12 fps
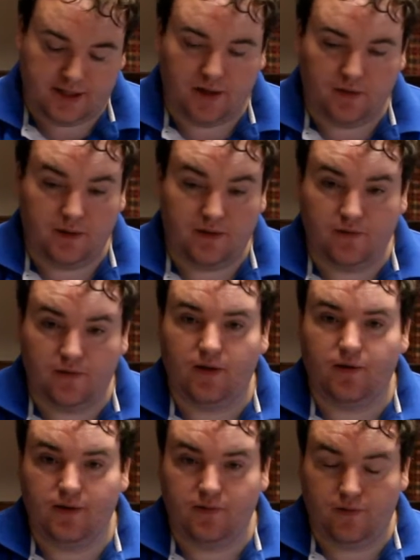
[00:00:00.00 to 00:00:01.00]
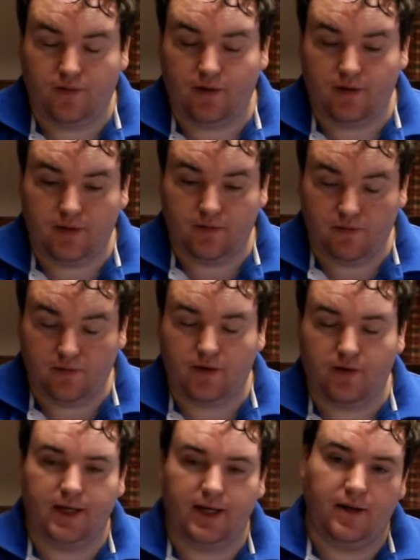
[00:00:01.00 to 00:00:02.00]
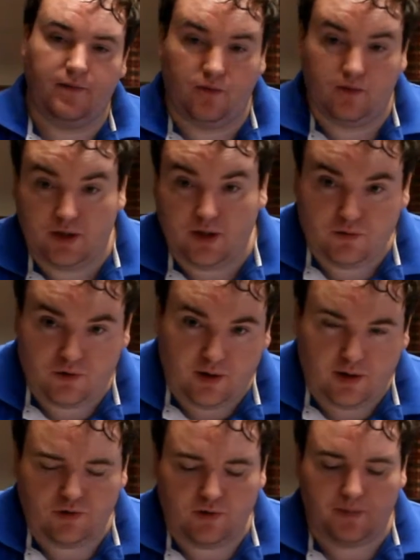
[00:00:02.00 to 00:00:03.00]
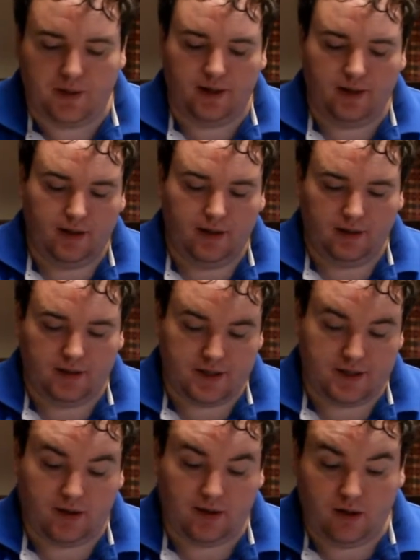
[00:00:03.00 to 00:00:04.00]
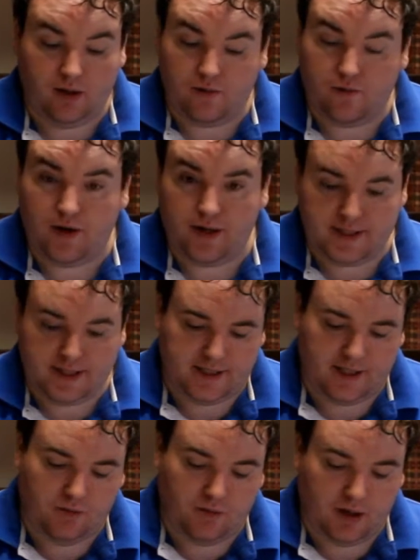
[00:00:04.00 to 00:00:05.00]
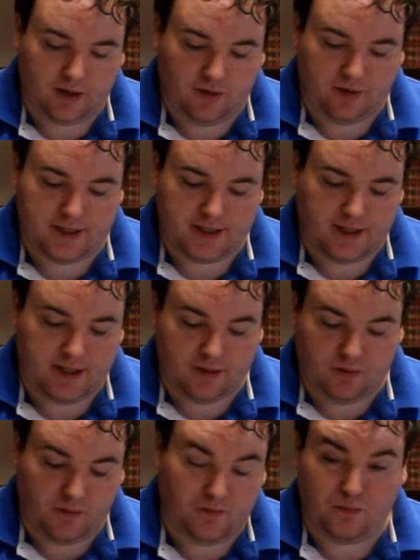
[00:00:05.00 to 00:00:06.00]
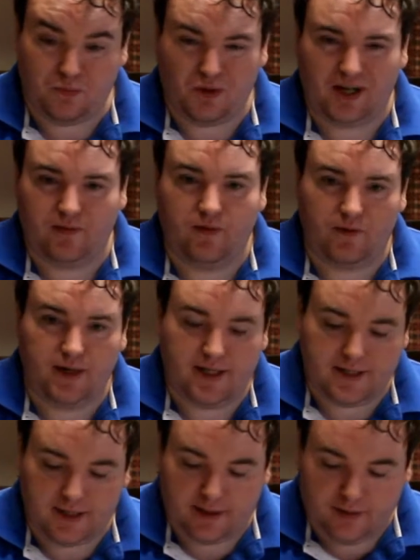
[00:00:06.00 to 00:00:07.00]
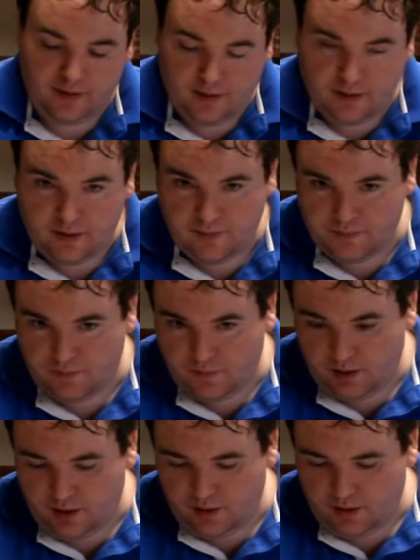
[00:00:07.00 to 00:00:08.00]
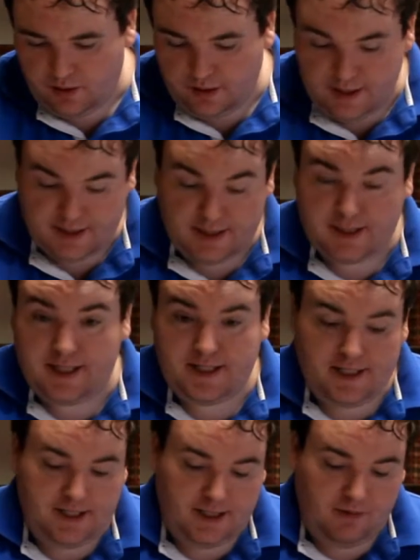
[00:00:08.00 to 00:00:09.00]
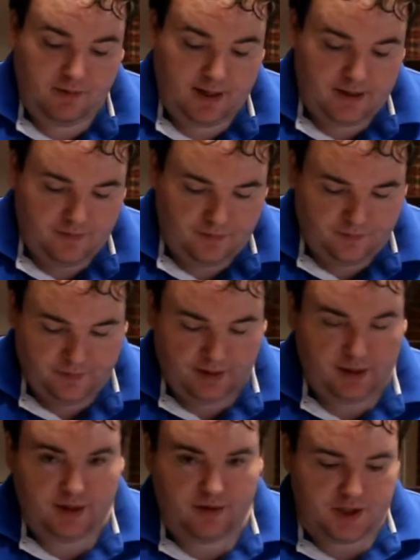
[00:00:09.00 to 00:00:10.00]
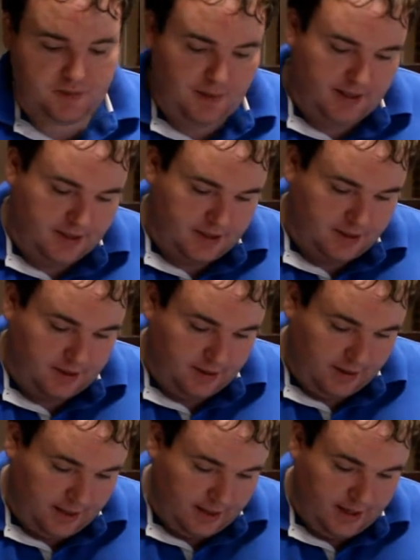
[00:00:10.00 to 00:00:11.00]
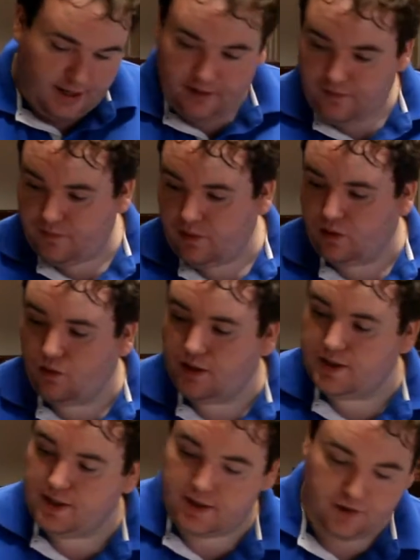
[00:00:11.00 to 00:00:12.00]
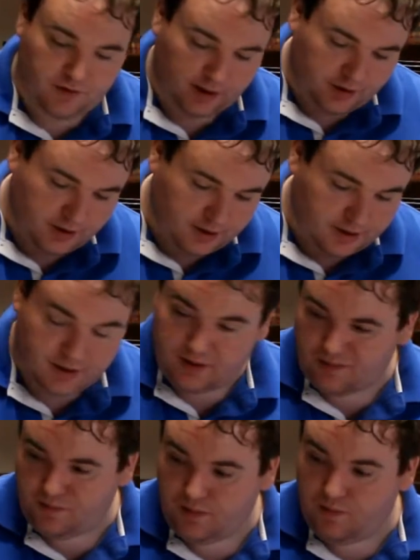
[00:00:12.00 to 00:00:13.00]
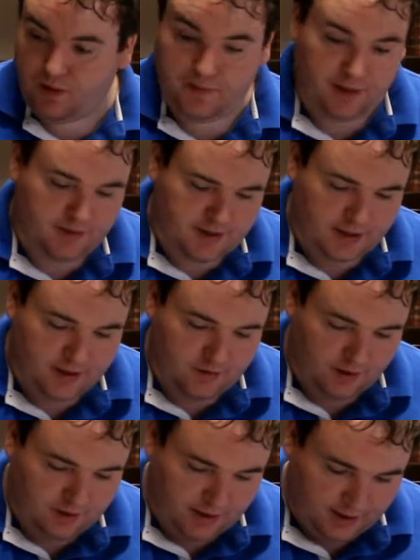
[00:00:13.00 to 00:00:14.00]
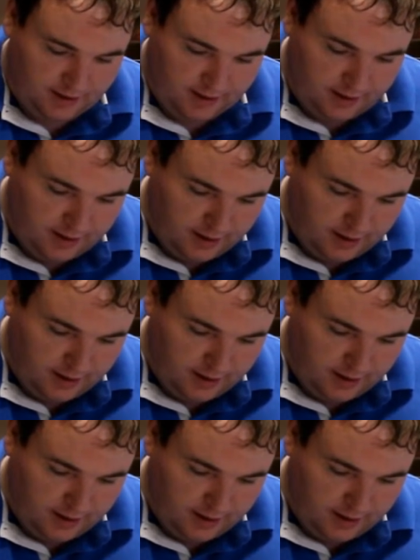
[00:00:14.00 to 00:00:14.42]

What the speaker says: So be very, very, very careful and don't try and drop it, because a lot of fine detail work on this and it will break very easily. This is DCC ready. There's space in here according to the instructions. You won't be able to see the instructions that clearly.